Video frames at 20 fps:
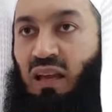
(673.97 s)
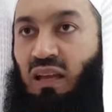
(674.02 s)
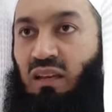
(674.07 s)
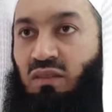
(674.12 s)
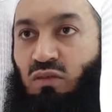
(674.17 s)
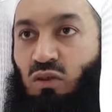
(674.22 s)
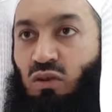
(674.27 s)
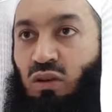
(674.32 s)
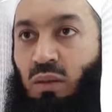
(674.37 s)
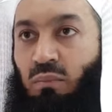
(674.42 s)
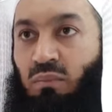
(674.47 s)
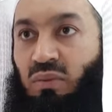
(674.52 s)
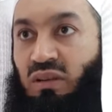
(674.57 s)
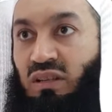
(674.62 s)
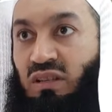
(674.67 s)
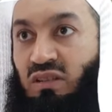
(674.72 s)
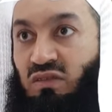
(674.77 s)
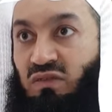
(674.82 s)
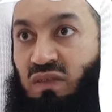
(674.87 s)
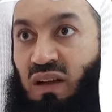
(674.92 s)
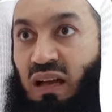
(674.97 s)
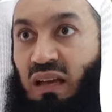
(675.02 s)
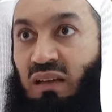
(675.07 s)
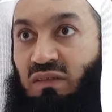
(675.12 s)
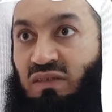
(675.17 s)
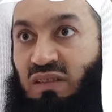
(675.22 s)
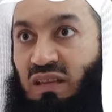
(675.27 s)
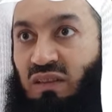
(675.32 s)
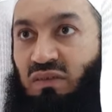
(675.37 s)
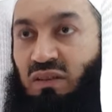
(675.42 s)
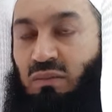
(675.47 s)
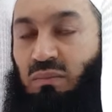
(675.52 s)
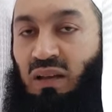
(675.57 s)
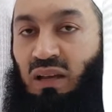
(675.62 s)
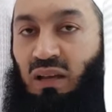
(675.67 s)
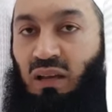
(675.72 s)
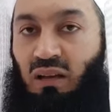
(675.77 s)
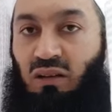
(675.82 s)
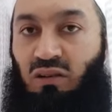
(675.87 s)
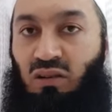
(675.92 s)
And if your number is 5, 7,
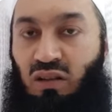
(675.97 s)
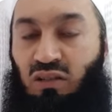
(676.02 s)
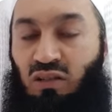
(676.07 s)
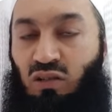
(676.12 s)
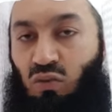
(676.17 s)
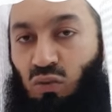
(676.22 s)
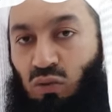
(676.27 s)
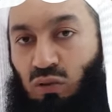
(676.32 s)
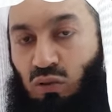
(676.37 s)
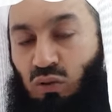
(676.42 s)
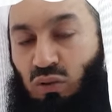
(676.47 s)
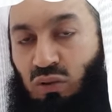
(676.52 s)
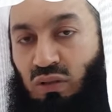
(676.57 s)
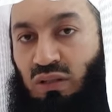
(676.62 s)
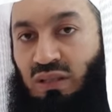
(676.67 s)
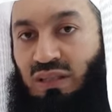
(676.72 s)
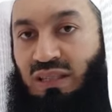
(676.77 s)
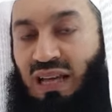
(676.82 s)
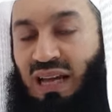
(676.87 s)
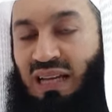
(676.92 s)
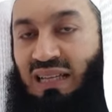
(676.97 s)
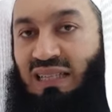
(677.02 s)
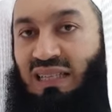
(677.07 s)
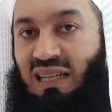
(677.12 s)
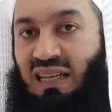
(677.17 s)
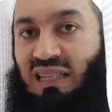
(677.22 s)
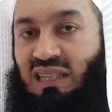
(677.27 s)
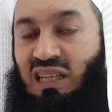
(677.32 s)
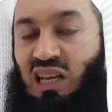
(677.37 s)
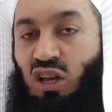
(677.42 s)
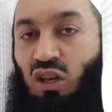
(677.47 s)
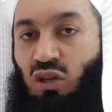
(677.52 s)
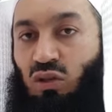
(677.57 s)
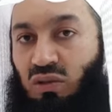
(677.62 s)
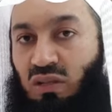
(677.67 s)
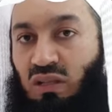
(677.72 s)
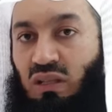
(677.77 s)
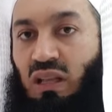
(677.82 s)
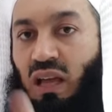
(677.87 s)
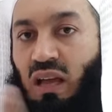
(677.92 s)
may Allah grant us all good eyesight,
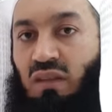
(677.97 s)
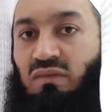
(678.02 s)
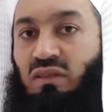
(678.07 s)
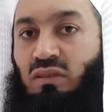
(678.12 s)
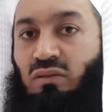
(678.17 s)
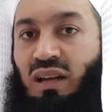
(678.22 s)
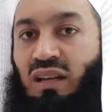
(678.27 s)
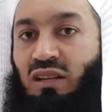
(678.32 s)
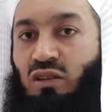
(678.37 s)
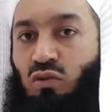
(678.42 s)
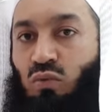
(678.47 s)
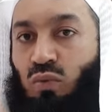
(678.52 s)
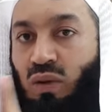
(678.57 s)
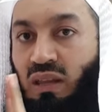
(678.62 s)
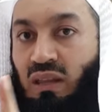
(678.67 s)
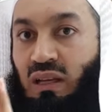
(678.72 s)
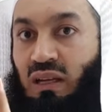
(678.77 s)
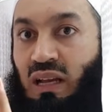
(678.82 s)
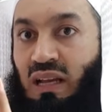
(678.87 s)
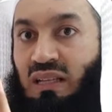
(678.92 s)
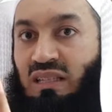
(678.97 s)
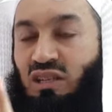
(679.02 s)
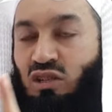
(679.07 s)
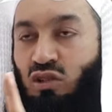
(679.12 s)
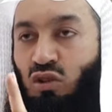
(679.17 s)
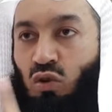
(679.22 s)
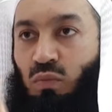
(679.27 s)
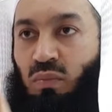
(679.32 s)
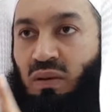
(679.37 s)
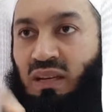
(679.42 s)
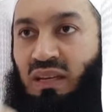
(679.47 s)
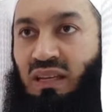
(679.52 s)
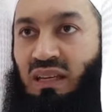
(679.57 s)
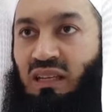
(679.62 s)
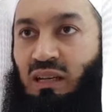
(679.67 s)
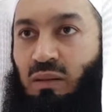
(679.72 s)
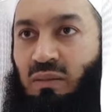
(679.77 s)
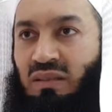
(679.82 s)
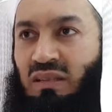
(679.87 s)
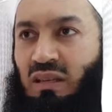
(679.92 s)
you still have the right to wear the glasses. Nobody
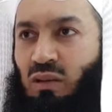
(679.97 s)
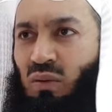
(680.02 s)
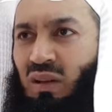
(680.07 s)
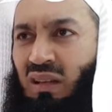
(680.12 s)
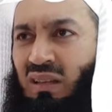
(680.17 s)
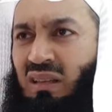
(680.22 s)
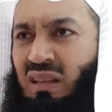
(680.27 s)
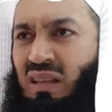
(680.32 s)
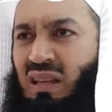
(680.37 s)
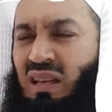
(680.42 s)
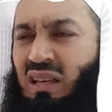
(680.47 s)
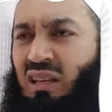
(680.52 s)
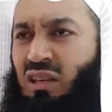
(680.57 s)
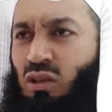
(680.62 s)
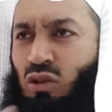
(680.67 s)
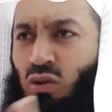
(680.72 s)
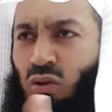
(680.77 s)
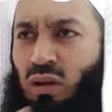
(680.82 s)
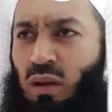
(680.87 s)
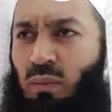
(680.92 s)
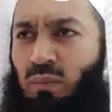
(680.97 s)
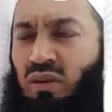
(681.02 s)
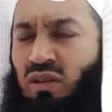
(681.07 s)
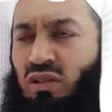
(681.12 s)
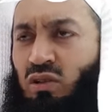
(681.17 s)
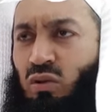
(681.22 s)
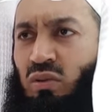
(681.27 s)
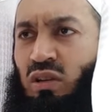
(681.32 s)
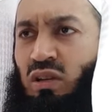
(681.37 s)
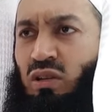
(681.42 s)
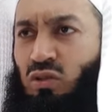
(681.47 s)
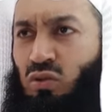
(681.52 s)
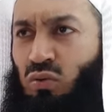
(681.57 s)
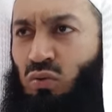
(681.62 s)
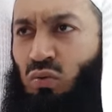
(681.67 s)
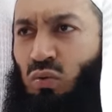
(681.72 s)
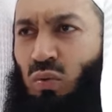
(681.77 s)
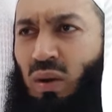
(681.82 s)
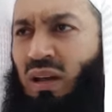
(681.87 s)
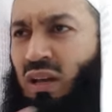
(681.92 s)
can come and say, well, your number is only
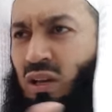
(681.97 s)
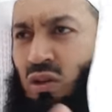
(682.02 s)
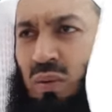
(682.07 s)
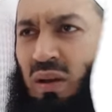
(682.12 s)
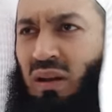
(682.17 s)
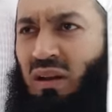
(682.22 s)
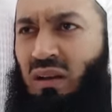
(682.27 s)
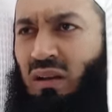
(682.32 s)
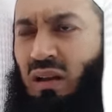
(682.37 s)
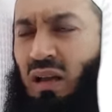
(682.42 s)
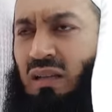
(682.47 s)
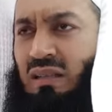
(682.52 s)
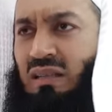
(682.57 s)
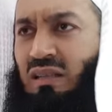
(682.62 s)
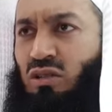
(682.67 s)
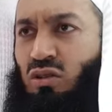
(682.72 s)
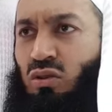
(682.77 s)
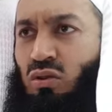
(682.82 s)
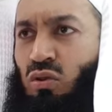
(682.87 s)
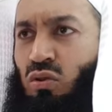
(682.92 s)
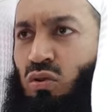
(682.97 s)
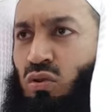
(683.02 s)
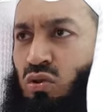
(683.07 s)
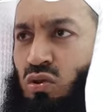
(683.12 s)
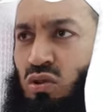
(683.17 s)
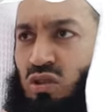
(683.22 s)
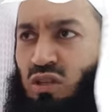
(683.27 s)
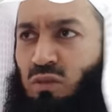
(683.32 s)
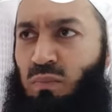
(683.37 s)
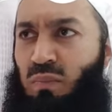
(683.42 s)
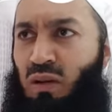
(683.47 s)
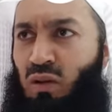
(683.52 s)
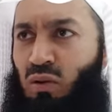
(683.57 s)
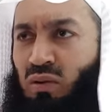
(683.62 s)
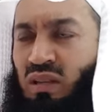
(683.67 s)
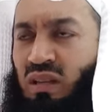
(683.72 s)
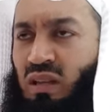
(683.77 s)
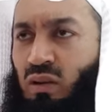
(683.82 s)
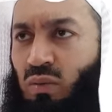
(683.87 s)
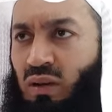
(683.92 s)
2. Why are you wearing glasses? You know, you should just be
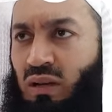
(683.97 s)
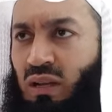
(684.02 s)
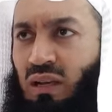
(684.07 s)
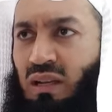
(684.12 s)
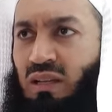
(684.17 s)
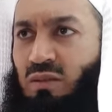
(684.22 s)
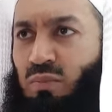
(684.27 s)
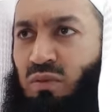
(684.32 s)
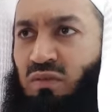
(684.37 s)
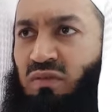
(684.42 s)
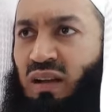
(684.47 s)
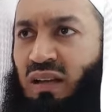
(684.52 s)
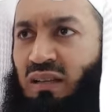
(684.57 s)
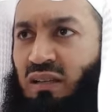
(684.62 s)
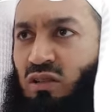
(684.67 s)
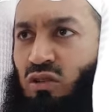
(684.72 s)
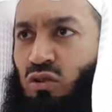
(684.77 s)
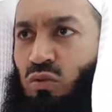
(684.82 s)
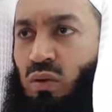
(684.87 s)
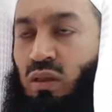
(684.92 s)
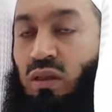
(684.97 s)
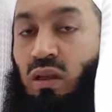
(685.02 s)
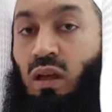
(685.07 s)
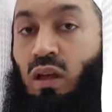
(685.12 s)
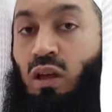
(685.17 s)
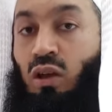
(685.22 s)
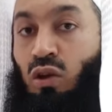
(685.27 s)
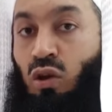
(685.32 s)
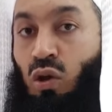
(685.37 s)
looking at what Allah's provided you with.